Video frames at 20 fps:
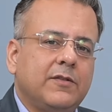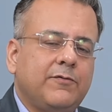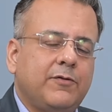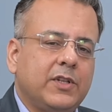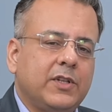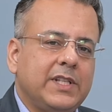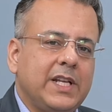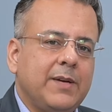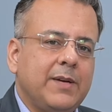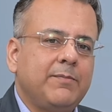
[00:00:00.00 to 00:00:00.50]
for
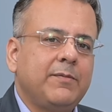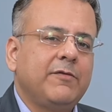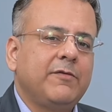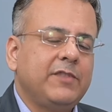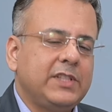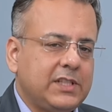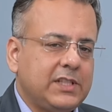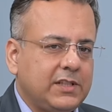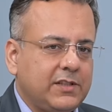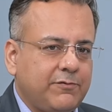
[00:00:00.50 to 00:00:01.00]
them,
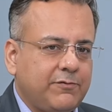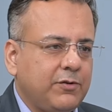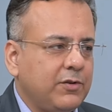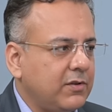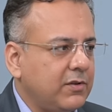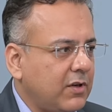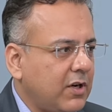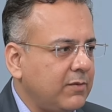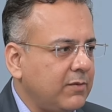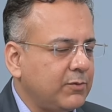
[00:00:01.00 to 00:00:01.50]
which is
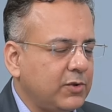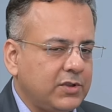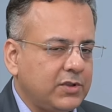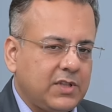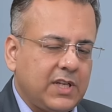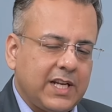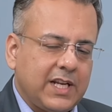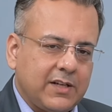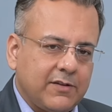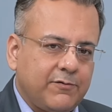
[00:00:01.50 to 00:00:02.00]
almost
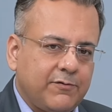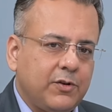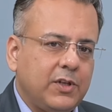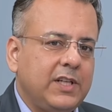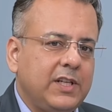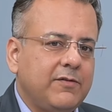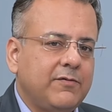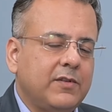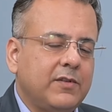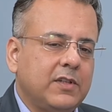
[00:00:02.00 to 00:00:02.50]
like a
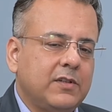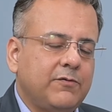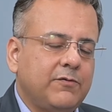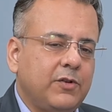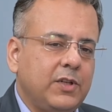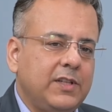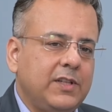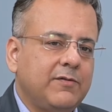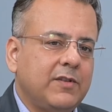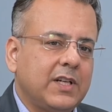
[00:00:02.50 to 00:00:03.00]

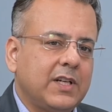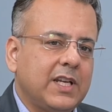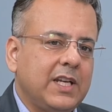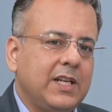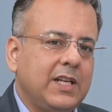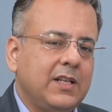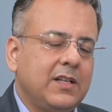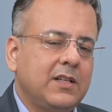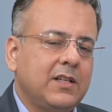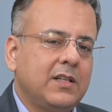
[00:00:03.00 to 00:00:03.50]
fully
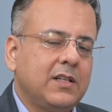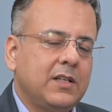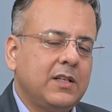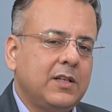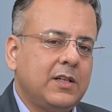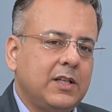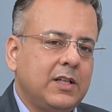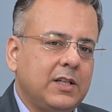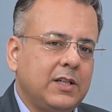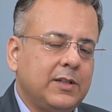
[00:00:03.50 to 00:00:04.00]
working
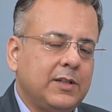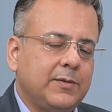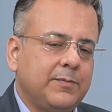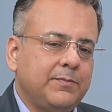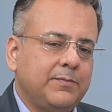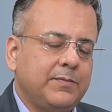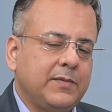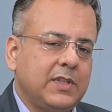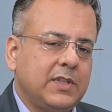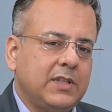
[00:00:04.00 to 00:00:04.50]

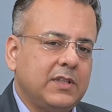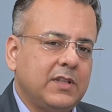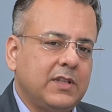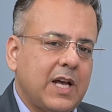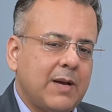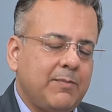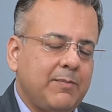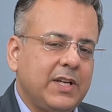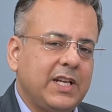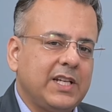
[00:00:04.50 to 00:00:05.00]

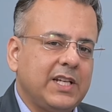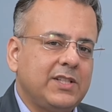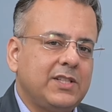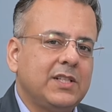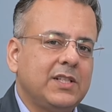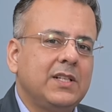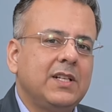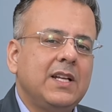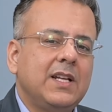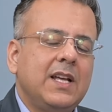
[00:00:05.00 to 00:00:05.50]

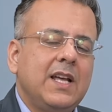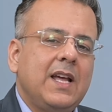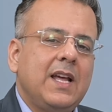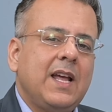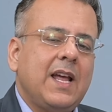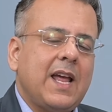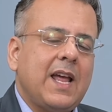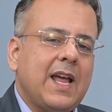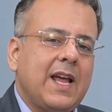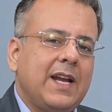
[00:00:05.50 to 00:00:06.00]
application,
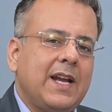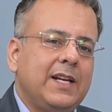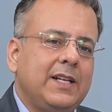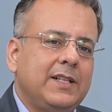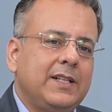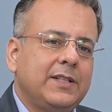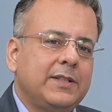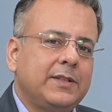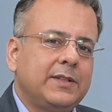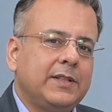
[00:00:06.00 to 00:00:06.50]

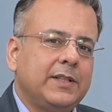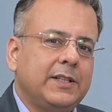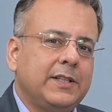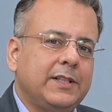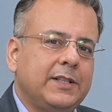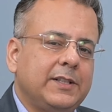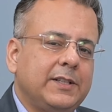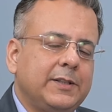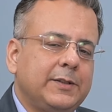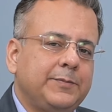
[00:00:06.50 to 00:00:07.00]
and
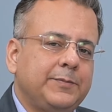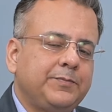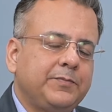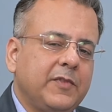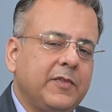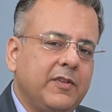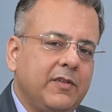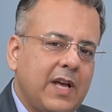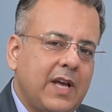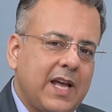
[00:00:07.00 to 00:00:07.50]
uh,
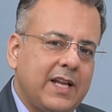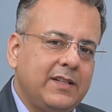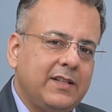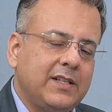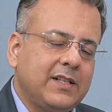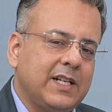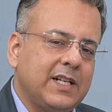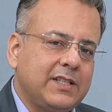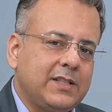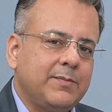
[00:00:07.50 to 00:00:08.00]
and the
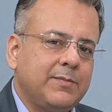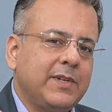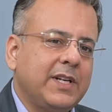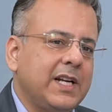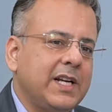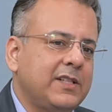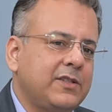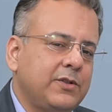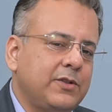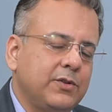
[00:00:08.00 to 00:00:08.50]
customer
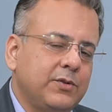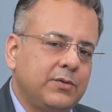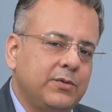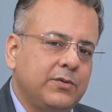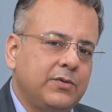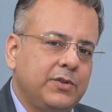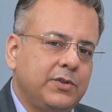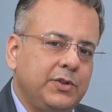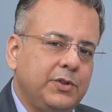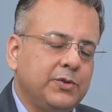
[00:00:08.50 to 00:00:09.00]
gets to
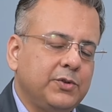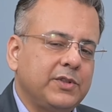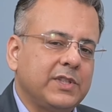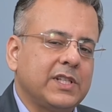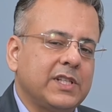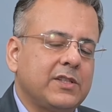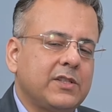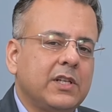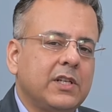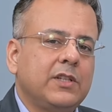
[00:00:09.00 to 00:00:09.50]
use
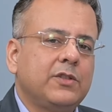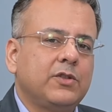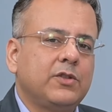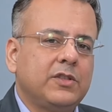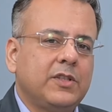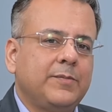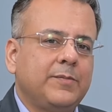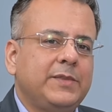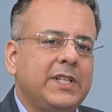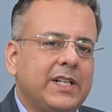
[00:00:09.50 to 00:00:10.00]
us. So
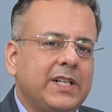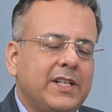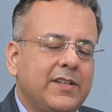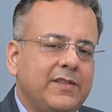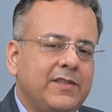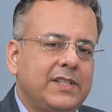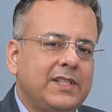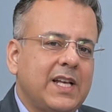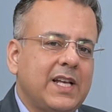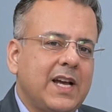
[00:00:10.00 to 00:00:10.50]
the objective
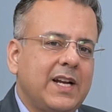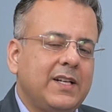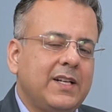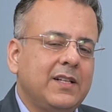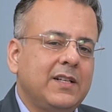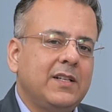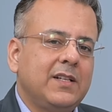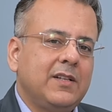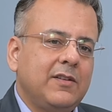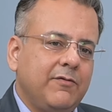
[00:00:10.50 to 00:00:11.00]
is that
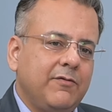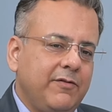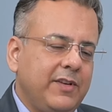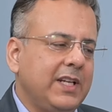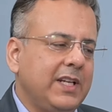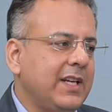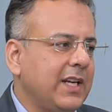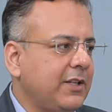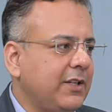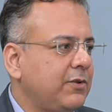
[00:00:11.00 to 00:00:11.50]

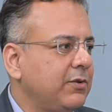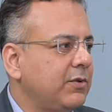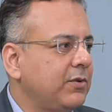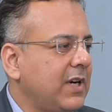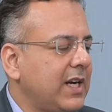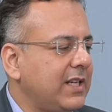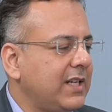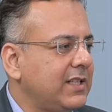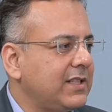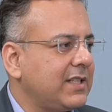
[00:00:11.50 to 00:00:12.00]
we get to
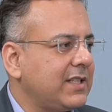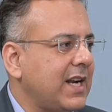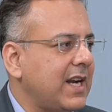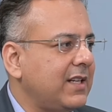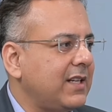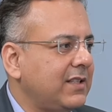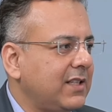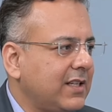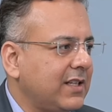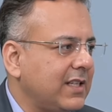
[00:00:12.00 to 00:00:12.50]

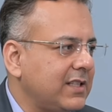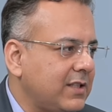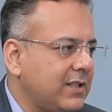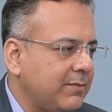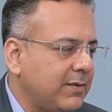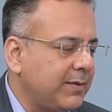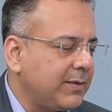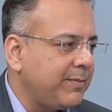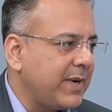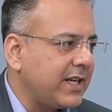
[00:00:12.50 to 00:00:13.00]
understand the
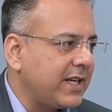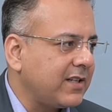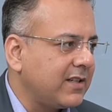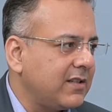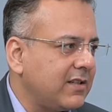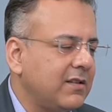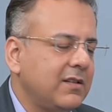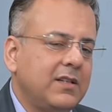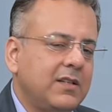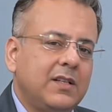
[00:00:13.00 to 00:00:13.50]
customer
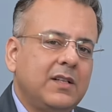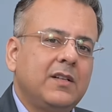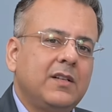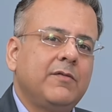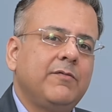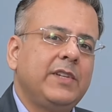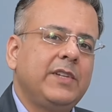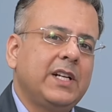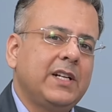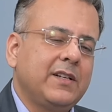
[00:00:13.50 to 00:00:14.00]
better,
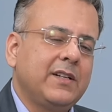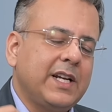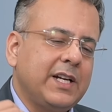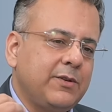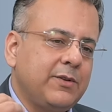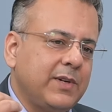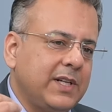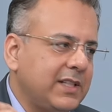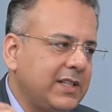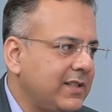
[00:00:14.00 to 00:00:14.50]
get
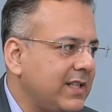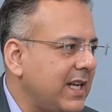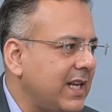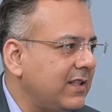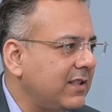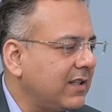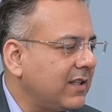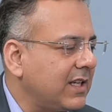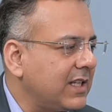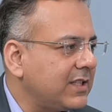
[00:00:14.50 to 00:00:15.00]
to understand
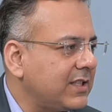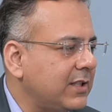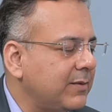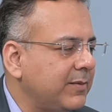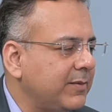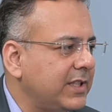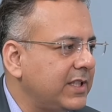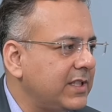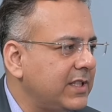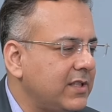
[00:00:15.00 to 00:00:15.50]
the
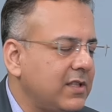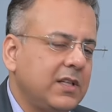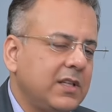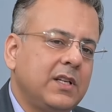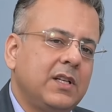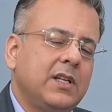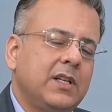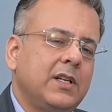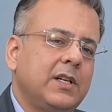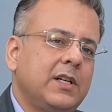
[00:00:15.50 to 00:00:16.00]
customer's